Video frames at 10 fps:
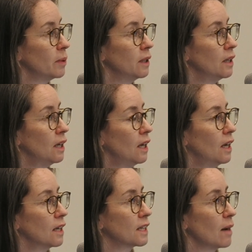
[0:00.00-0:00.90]
but
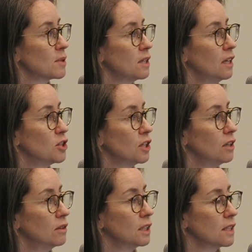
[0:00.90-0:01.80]
capsid
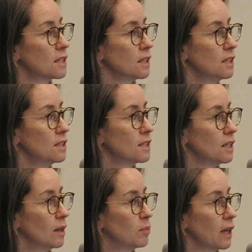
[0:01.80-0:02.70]
engineering is
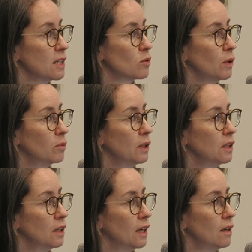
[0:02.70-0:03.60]
a place where
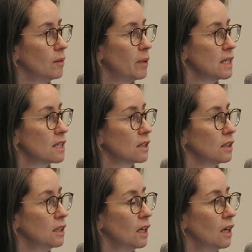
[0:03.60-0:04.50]
we
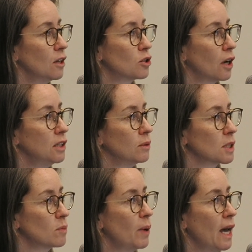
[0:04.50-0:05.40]
basically trying to
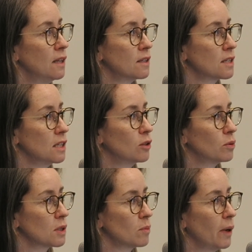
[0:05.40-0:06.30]
expand the
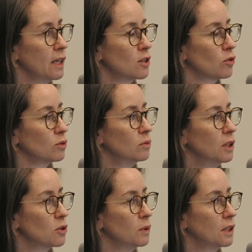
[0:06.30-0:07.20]
sequence space through
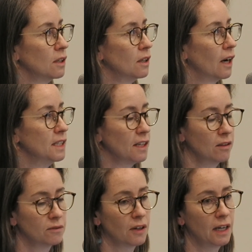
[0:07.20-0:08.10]
which we can
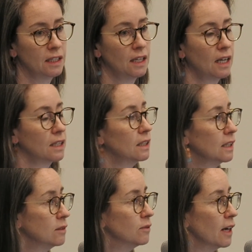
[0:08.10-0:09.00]
identify
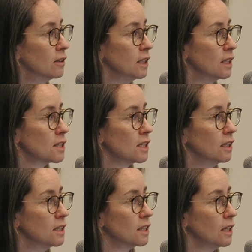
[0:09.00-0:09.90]
lead variants,
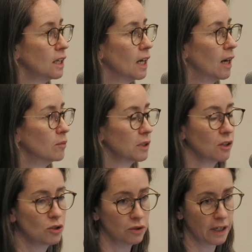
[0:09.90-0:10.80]
and we can
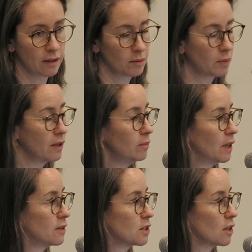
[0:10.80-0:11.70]
do that by the
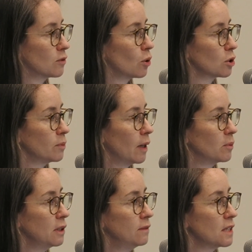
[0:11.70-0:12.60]
methods I've talked about
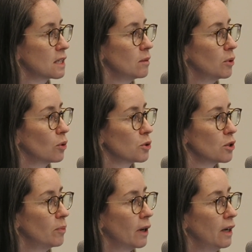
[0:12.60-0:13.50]
previously, but also
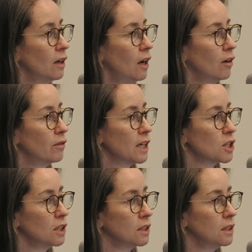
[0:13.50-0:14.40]
by
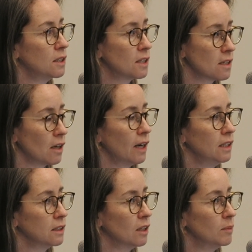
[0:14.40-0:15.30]
rationally designing
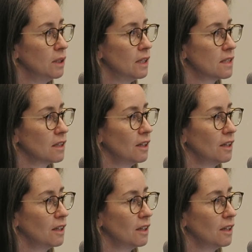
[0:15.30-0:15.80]
them. And there's